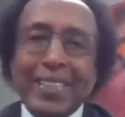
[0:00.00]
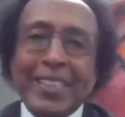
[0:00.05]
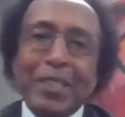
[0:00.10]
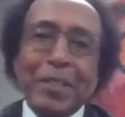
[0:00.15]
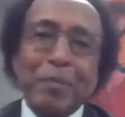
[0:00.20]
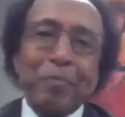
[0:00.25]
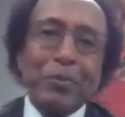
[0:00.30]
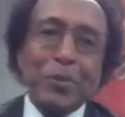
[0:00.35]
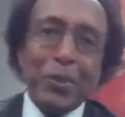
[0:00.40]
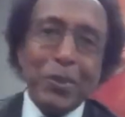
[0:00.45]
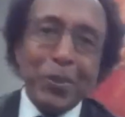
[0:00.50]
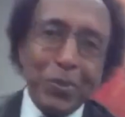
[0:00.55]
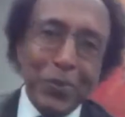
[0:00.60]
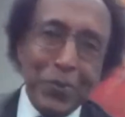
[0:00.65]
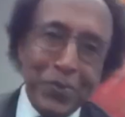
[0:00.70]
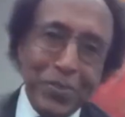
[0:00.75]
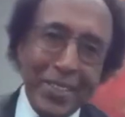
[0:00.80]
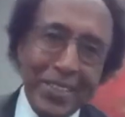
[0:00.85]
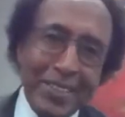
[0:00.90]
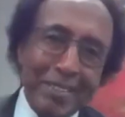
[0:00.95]

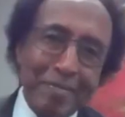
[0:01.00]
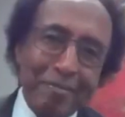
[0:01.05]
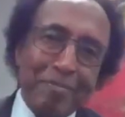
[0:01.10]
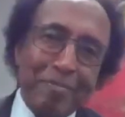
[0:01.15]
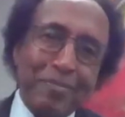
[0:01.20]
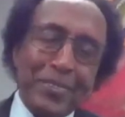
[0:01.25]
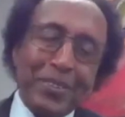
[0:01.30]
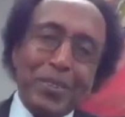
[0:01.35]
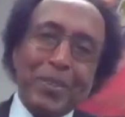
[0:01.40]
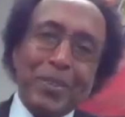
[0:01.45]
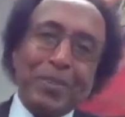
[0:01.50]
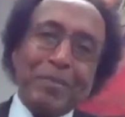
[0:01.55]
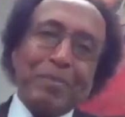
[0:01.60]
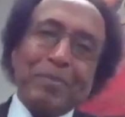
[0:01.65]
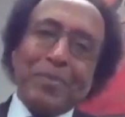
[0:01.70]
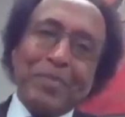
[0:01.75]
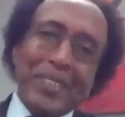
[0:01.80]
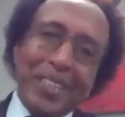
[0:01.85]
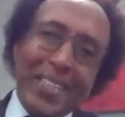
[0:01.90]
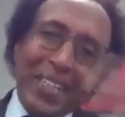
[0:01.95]
cryptos and
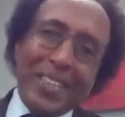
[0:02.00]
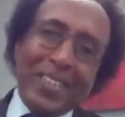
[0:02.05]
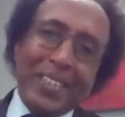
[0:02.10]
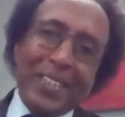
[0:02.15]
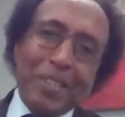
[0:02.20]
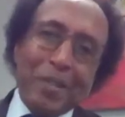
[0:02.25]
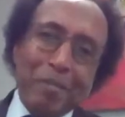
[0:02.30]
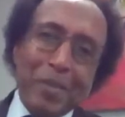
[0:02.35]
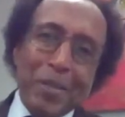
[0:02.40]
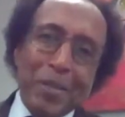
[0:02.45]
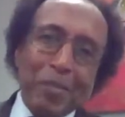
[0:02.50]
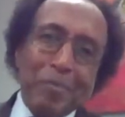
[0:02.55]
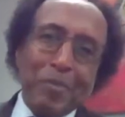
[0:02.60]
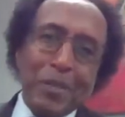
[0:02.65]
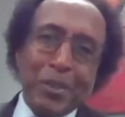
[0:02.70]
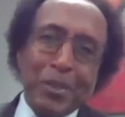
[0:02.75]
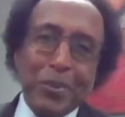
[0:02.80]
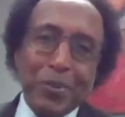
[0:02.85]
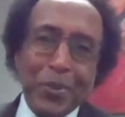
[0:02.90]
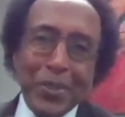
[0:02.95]
the idea about
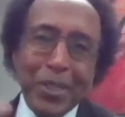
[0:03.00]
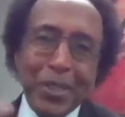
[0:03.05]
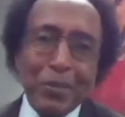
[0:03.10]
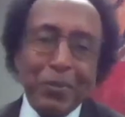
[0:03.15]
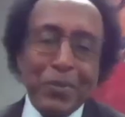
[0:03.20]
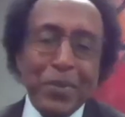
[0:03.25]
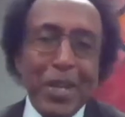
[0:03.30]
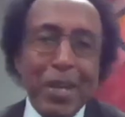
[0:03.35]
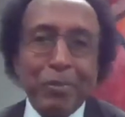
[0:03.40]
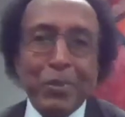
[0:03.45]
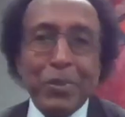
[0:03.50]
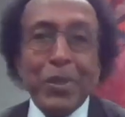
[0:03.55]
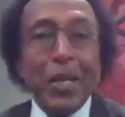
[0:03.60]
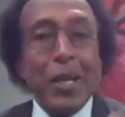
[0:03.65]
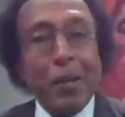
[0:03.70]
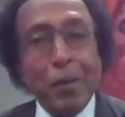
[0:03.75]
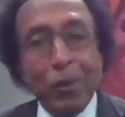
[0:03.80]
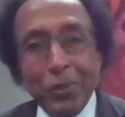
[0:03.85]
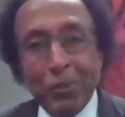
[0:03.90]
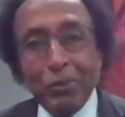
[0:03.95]
Bitcoin, what have you.
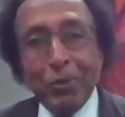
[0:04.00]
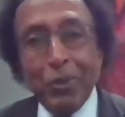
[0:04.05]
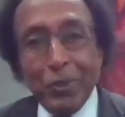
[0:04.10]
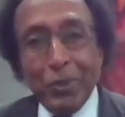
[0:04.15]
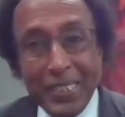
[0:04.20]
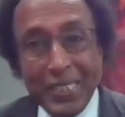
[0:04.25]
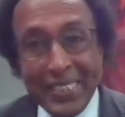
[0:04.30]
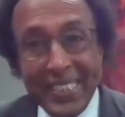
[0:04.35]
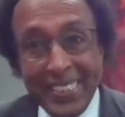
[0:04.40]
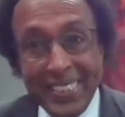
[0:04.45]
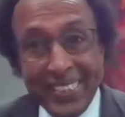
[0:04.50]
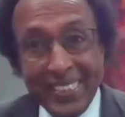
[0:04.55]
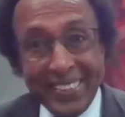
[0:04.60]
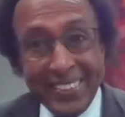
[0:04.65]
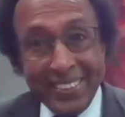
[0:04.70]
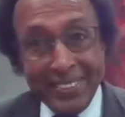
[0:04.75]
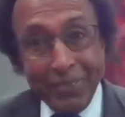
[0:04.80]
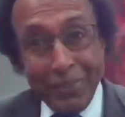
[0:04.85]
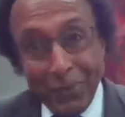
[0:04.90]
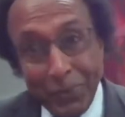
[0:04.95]
It's all
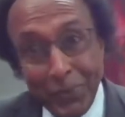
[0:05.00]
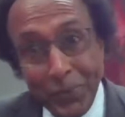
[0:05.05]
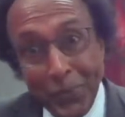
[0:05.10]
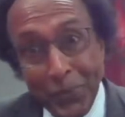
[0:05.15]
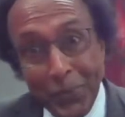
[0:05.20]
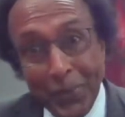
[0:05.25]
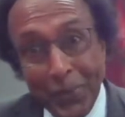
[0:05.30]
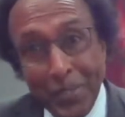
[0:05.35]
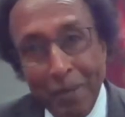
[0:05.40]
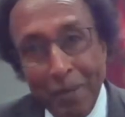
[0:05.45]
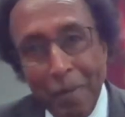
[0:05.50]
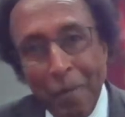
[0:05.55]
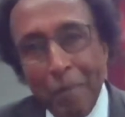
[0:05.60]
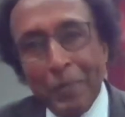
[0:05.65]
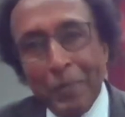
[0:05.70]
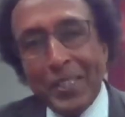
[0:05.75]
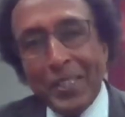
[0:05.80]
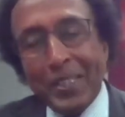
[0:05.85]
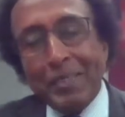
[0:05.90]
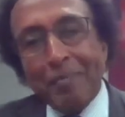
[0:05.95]
exciting, it's all good,
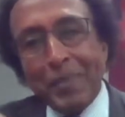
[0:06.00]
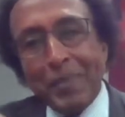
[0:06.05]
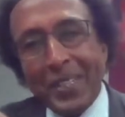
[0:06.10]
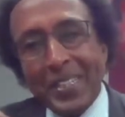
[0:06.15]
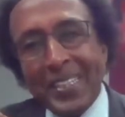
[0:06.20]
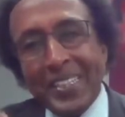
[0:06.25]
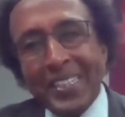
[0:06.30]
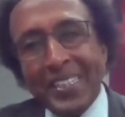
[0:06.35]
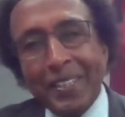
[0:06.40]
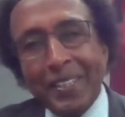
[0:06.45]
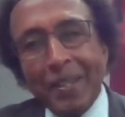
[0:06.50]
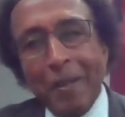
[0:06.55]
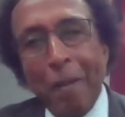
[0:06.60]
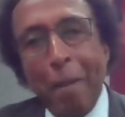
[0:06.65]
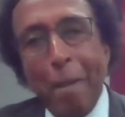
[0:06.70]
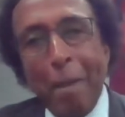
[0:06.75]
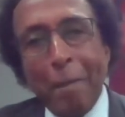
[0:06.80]
but really,